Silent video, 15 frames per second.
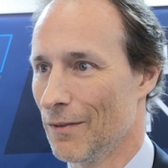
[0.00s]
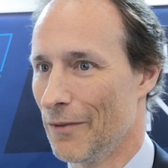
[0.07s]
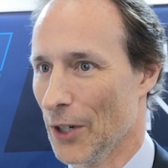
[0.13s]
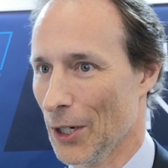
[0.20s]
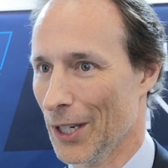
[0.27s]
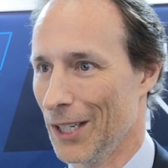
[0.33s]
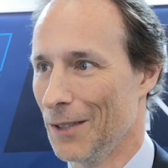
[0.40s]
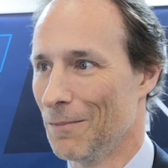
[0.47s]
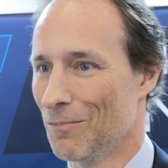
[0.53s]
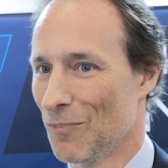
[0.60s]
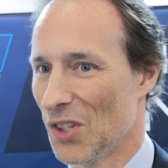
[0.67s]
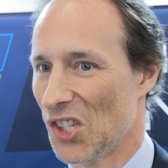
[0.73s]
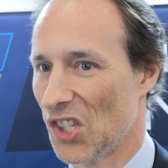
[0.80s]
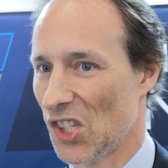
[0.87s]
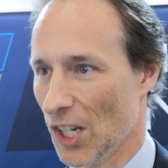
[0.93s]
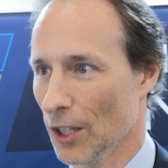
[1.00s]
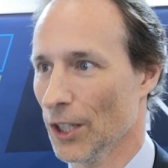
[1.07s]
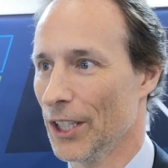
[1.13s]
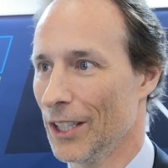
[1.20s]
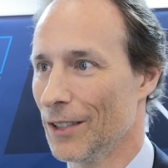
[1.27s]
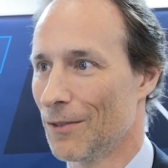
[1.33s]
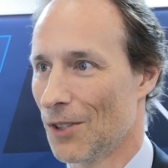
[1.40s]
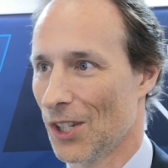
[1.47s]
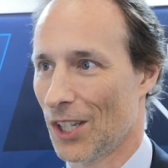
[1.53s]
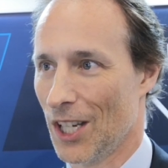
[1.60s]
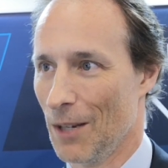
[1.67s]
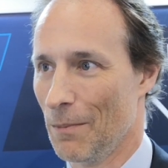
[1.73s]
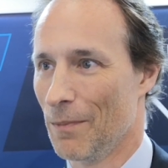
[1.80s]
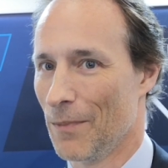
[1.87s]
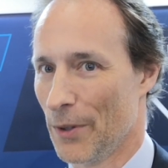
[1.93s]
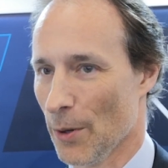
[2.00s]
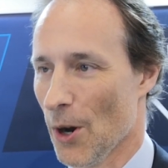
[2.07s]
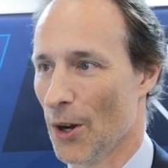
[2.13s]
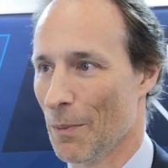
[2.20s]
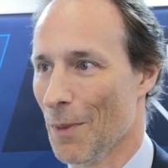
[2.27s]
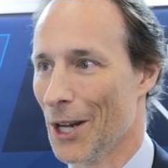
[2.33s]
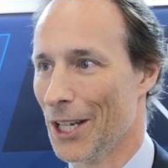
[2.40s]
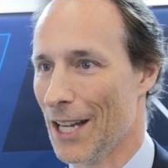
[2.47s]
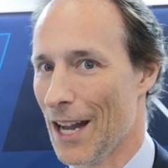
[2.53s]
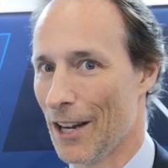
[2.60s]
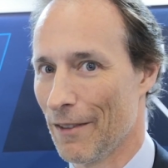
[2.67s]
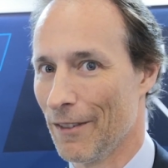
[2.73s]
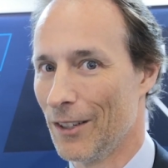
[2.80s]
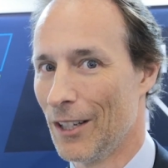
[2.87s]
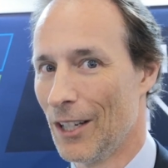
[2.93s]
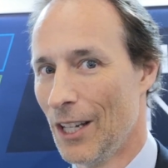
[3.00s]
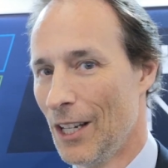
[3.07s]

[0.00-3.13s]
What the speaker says: very silly to keep throwing money out of it.